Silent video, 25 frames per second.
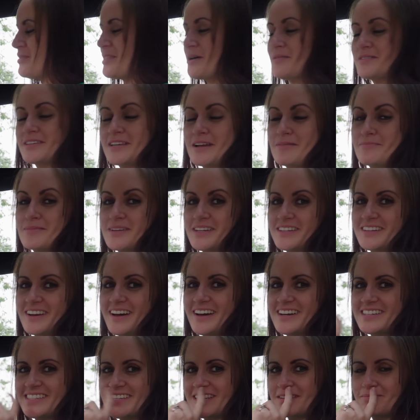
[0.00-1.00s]
there was ambient
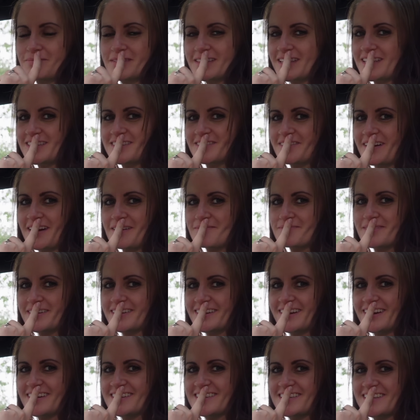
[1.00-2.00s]
lighting, but there's not ambient
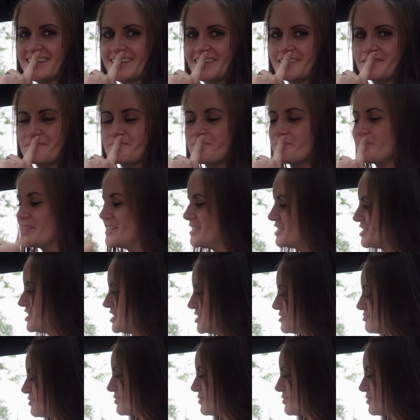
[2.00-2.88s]
lighting. It's just